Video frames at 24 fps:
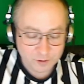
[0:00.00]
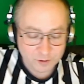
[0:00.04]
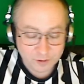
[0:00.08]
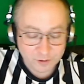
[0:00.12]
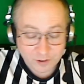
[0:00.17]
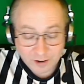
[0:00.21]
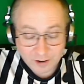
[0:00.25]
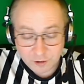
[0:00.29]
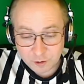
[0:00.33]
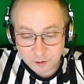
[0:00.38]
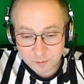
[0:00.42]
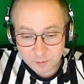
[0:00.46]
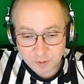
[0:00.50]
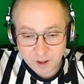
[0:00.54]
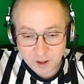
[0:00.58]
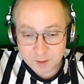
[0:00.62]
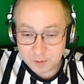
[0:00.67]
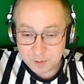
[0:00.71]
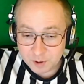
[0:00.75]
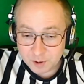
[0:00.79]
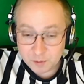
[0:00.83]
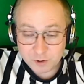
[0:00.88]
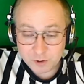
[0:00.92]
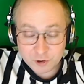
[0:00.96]
sanctioned play,
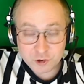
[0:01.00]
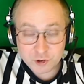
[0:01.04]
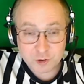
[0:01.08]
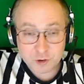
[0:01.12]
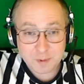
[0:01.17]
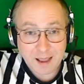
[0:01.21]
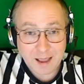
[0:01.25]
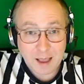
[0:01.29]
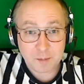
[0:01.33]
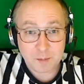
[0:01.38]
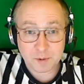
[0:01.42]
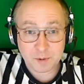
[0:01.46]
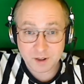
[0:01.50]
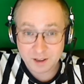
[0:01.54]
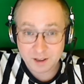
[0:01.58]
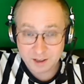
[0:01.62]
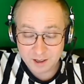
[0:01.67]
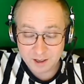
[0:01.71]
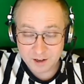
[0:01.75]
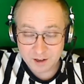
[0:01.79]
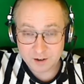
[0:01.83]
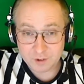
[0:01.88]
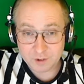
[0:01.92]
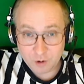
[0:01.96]
but it really should be happening
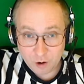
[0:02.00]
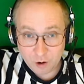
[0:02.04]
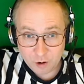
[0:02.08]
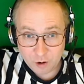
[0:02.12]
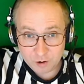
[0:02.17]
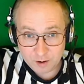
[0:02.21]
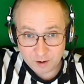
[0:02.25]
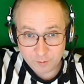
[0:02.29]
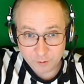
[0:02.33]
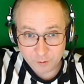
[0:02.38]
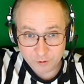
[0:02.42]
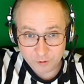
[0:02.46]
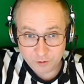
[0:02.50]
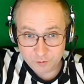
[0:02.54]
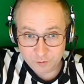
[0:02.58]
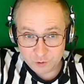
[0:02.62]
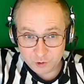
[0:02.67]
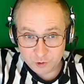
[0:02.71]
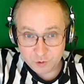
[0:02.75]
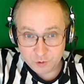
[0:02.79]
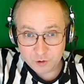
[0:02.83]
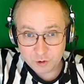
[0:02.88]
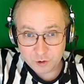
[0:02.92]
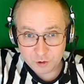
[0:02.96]
at all levels of
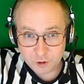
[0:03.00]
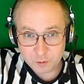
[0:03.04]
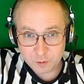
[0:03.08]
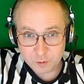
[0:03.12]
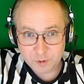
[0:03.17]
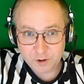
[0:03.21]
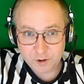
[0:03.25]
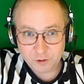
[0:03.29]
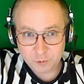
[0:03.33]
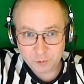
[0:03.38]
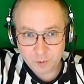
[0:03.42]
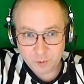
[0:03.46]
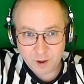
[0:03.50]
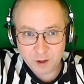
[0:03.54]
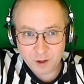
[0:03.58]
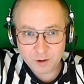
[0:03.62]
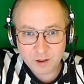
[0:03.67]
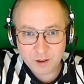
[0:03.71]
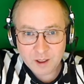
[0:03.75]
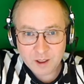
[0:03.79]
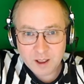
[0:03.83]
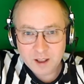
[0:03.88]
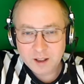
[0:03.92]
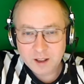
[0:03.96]
Junior Derby as
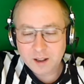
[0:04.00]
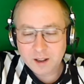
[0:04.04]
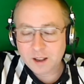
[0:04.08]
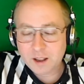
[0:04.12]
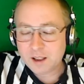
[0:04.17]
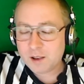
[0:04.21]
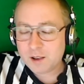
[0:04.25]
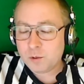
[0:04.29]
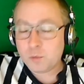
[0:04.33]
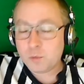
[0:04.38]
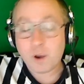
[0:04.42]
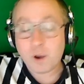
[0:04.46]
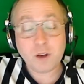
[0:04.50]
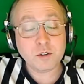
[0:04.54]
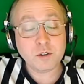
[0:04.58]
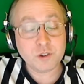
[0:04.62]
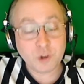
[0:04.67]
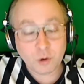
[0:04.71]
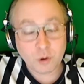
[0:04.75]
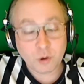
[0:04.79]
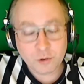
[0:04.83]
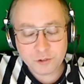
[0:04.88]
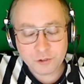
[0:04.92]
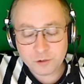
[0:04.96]
well. While
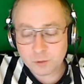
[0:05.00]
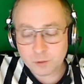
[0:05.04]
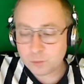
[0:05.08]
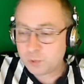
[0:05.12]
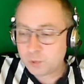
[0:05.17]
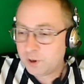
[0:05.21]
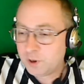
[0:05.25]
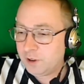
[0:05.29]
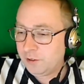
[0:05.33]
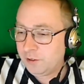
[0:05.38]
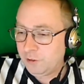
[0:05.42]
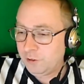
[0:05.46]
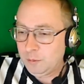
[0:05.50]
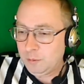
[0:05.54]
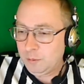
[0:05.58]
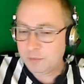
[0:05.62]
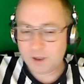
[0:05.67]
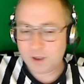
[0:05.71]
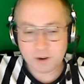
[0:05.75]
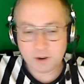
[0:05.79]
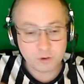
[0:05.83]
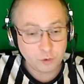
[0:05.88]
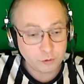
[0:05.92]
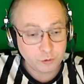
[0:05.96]
adults, we assume
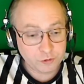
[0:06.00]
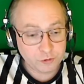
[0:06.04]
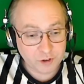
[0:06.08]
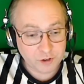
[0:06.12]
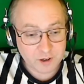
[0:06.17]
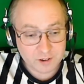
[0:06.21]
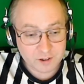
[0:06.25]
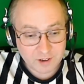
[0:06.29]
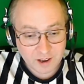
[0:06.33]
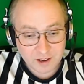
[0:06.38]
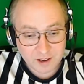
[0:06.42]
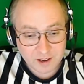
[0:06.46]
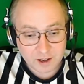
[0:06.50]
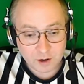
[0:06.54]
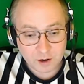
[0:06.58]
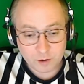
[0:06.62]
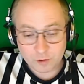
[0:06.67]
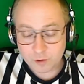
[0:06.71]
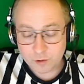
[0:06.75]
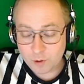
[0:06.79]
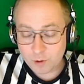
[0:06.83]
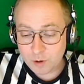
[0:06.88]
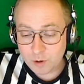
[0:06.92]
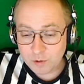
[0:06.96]
that adults can take care
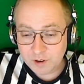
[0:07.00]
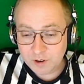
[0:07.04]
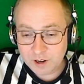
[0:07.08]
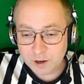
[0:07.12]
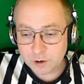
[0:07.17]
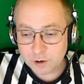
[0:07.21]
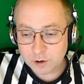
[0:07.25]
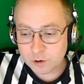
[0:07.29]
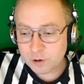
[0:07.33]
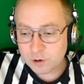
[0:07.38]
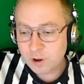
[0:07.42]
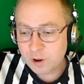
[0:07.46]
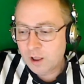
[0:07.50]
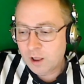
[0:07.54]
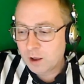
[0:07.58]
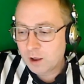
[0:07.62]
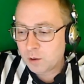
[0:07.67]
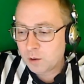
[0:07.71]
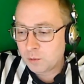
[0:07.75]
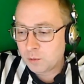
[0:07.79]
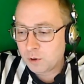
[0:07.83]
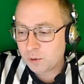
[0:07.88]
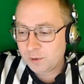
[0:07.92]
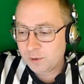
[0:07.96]
of their own gear.
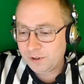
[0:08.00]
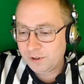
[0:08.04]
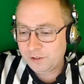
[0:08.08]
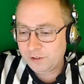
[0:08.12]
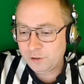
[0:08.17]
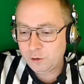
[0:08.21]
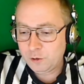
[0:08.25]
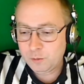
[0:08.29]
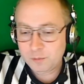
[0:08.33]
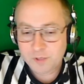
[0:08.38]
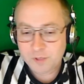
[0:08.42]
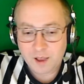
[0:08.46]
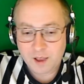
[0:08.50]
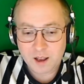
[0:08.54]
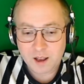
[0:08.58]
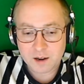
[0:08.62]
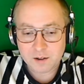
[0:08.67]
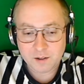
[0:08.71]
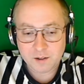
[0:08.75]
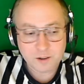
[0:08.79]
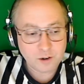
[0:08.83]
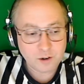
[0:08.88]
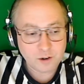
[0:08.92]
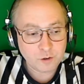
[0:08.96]
While we assume
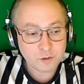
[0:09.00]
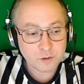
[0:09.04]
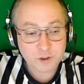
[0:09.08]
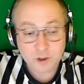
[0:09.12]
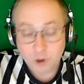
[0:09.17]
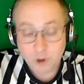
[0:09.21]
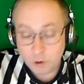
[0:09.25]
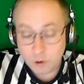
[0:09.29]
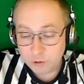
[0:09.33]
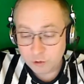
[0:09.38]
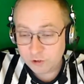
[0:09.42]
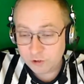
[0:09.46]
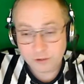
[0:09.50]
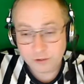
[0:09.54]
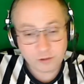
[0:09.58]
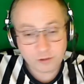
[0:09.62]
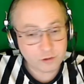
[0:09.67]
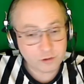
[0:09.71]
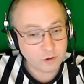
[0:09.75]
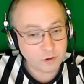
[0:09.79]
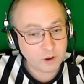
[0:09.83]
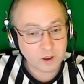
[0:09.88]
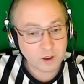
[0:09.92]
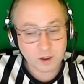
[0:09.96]
that the
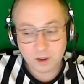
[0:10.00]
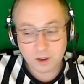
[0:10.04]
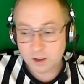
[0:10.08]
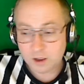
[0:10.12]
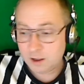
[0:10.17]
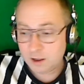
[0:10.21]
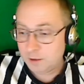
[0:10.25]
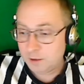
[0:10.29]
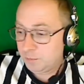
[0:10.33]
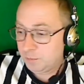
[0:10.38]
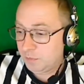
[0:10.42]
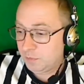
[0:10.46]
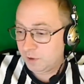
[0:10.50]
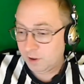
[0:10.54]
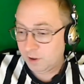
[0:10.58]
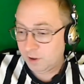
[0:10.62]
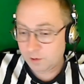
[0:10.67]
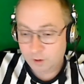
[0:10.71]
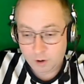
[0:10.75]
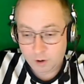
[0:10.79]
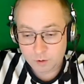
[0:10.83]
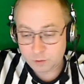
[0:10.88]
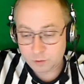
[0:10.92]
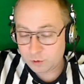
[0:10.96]
coaches are
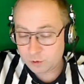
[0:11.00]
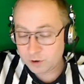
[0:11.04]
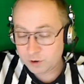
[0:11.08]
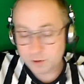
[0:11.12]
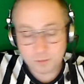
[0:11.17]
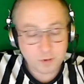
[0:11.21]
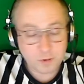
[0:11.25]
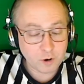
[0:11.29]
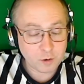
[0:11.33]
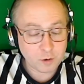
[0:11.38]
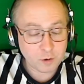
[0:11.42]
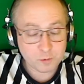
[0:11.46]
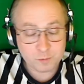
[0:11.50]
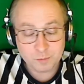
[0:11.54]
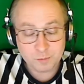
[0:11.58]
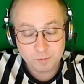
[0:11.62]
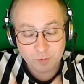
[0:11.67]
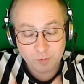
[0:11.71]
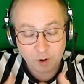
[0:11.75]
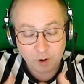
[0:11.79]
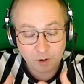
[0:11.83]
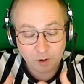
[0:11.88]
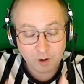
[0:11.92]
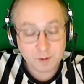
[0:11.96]

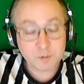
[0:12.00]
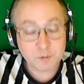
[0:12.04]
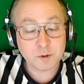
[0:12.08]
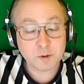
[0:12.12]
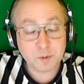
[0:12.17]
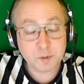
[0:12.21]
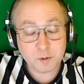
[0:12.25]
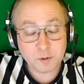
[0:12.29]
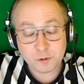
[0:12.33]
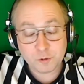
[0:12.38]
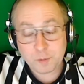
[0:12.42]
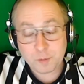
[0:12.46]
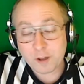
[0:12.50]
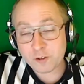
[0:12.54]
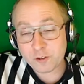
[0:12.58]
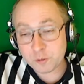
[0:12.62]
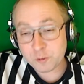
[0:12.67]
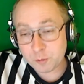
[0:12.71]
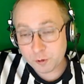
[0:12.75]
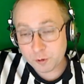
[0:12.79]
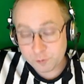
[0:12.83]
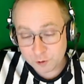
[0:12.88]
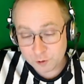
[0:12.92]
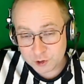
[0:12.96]
able to be
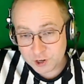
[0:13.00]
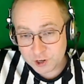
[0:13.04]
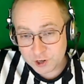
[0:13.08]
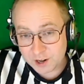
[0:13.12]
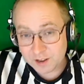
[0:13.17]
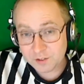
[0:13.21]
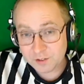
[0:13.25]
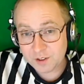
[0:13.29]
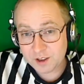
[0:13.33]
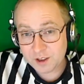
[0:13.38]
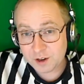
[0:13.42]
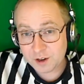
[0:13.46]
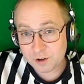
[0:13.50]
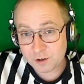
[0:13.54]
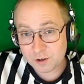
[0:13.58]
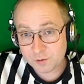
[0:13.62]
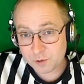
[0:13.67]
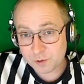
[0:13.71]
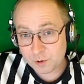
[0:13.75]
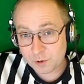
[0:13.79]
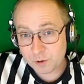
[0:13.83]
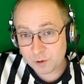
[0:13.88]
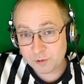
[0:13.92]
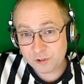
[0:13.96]
responsible for checking the gear of
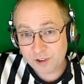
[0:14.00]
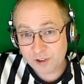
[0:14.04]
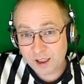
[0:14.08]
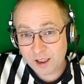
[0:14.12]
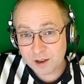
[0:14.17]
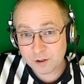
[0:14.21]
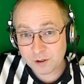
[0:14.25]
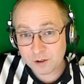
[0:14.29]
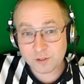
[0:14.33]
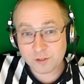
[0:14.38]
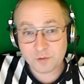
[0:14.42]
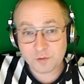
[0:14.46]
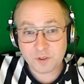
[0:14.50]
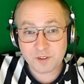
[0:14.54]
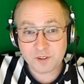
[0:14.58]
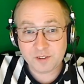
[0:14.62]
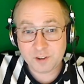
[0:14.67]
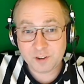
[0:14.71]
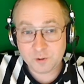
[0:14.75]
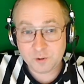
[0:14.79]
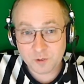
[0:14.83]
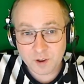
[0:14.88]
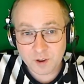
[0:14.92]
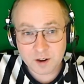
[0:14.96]
their own skaters if they
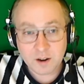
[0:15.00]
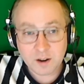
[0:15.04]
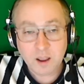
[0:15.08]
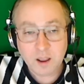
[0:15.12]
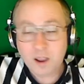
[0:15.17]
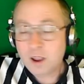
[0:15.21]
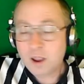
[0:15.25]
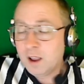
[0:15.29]
see fit.